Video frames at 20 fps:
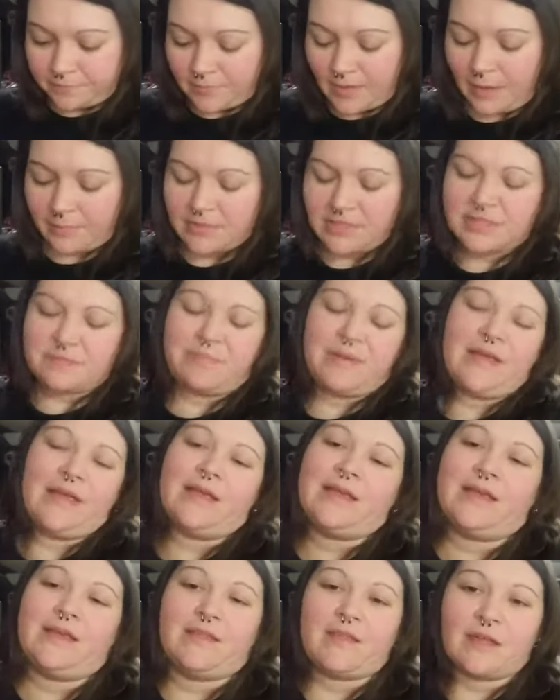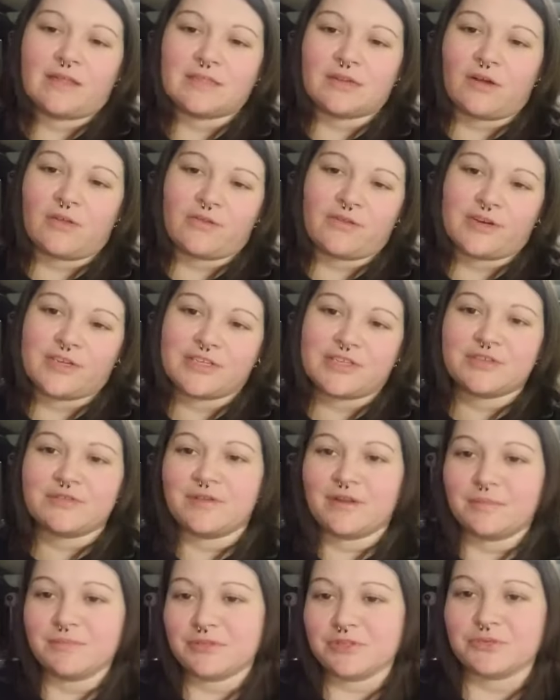I'm just picky. That's all there is to
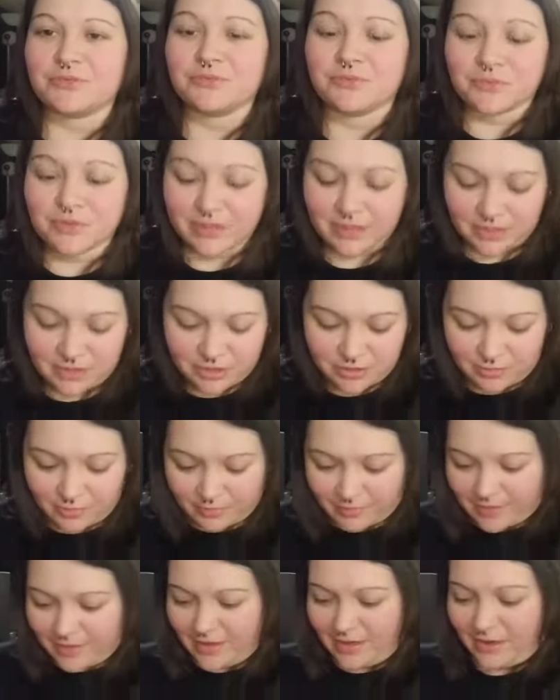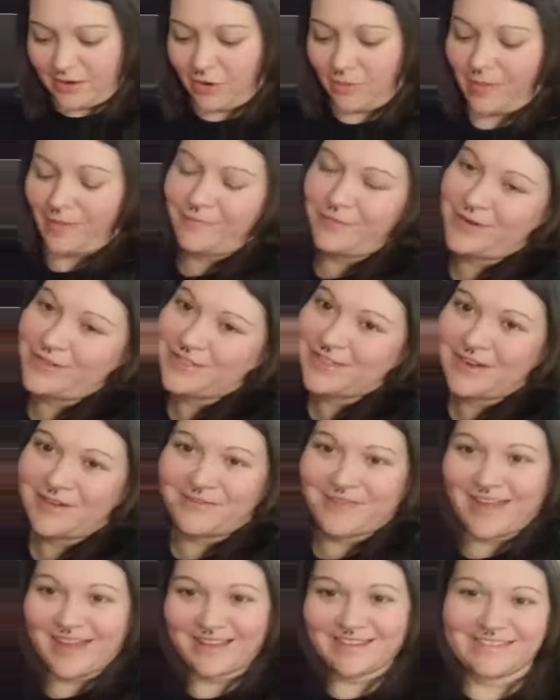it. I'm really super picky, and all my friends know
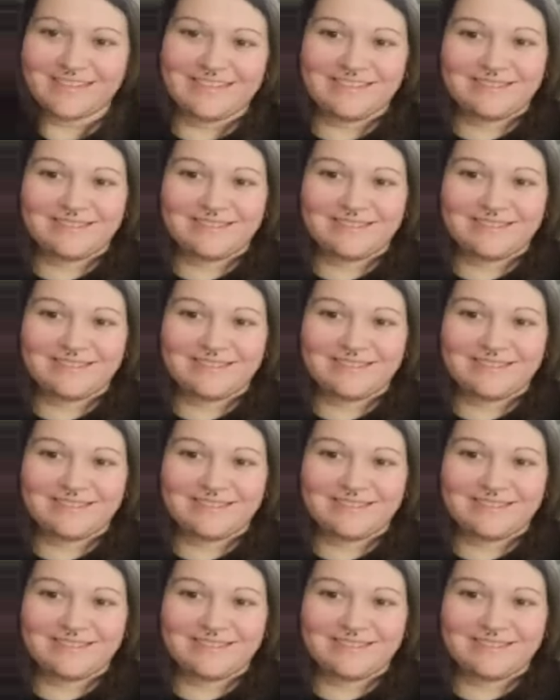that.